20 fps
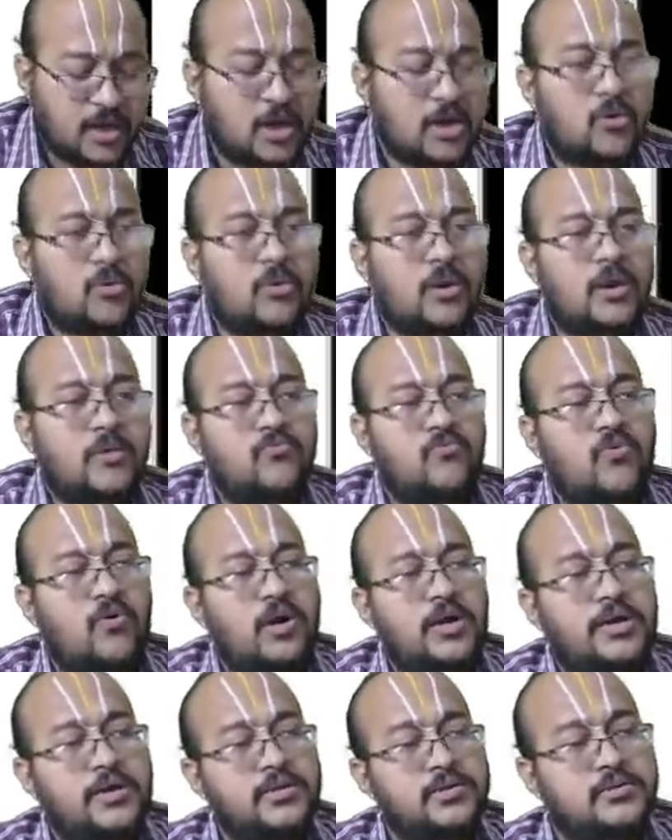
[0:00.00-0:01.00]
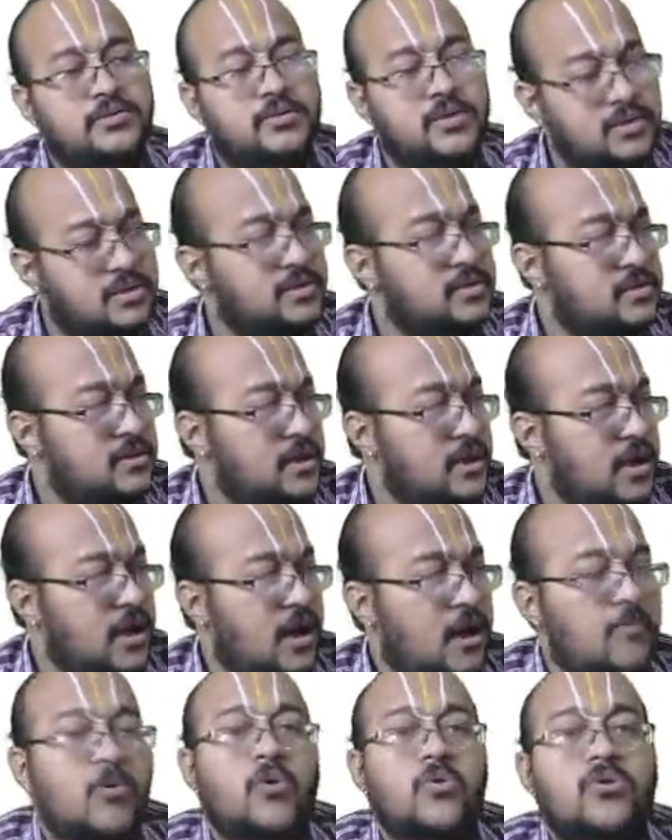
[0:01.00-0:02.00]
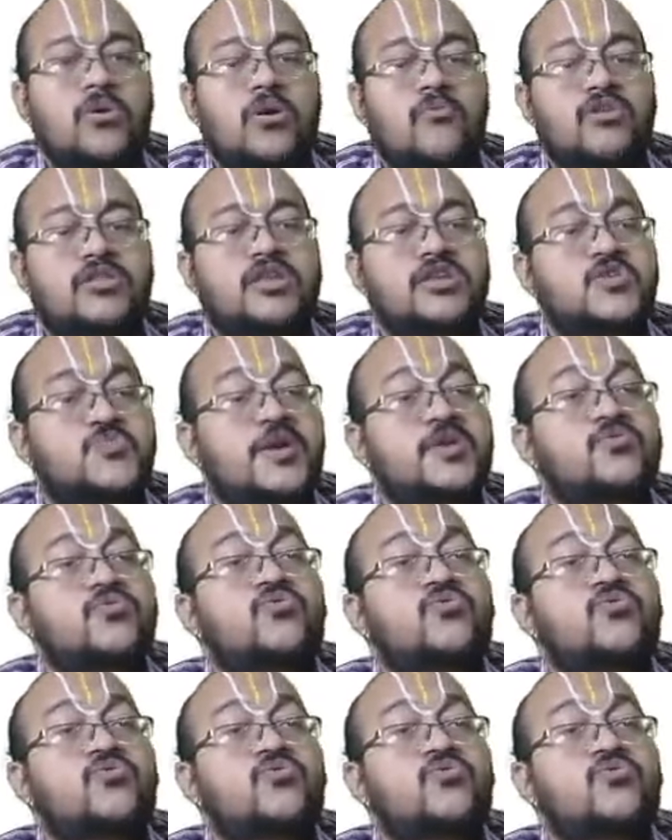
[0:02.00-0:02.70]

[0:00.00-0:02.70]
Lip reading: Okay, what is this amount with respect to